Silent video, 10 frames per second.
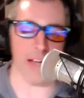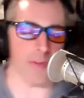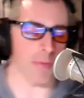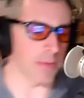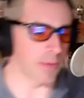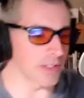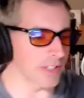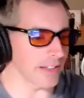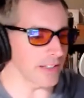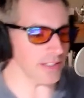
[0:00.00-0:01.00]
to people is
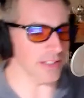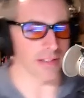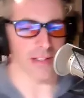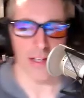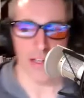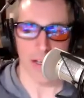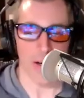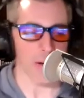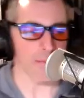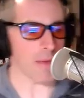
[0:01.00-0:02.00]
like, listen.
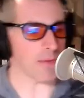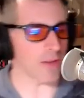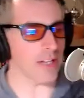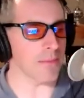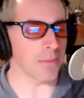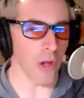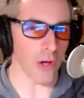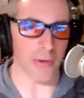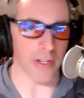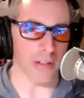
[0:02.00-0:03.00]
Maybe you're not a blog
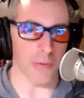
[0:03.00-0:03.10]
reader,